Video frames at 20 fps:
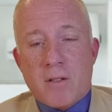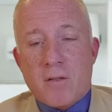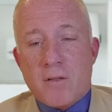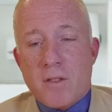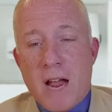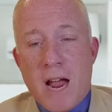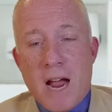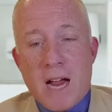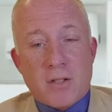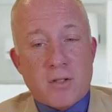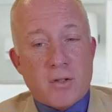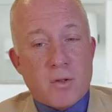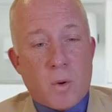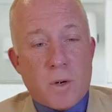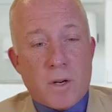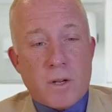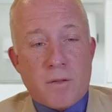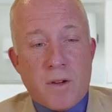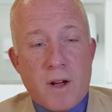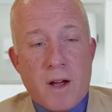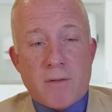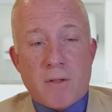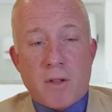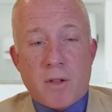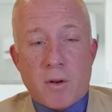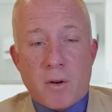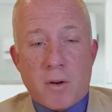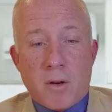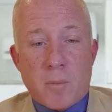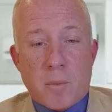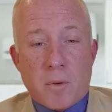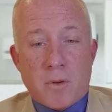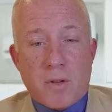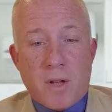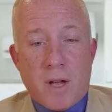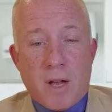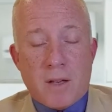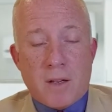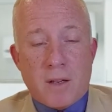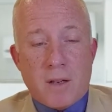of NASH twenty-five to thirty
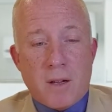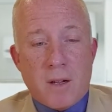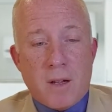percent,